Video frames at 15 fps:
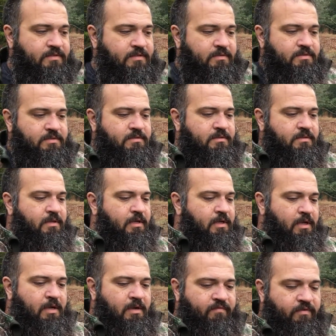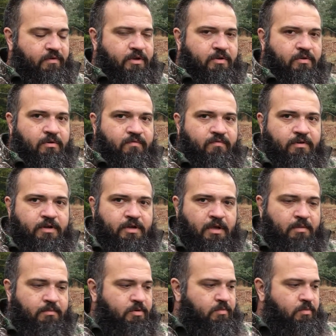So it's very good, very
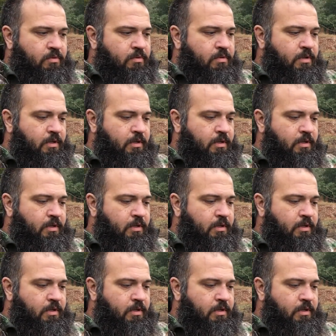comfortable